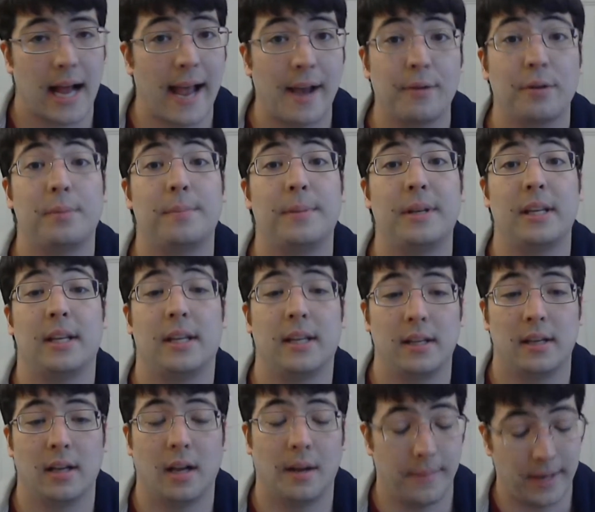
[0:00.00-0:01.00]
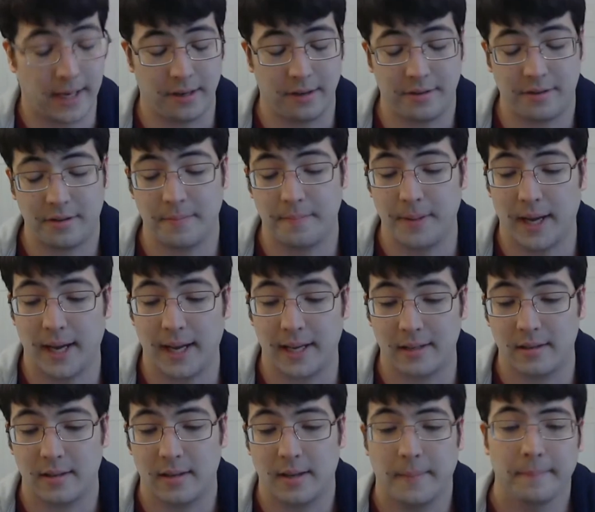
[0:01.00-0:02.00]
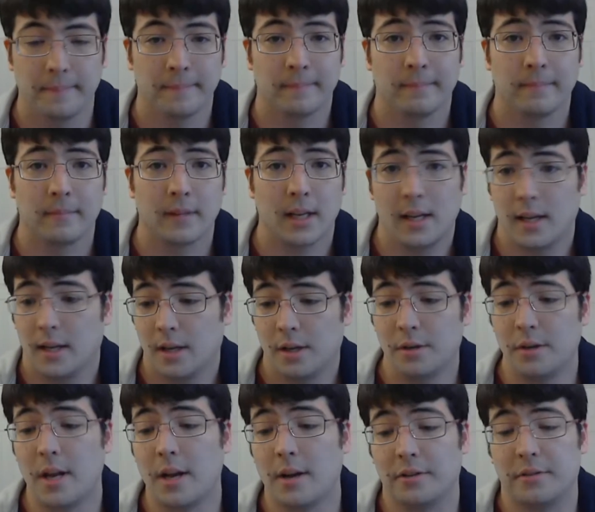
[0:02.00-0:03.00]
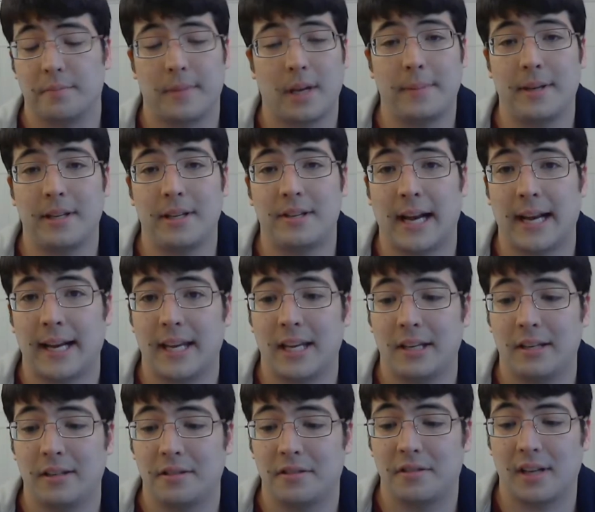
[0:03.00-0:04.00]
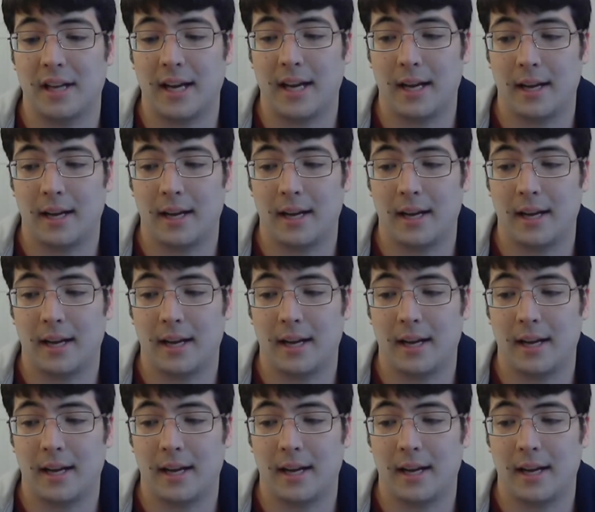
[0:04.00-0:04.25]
I would be amazed, but who knows? Maybe Jackie's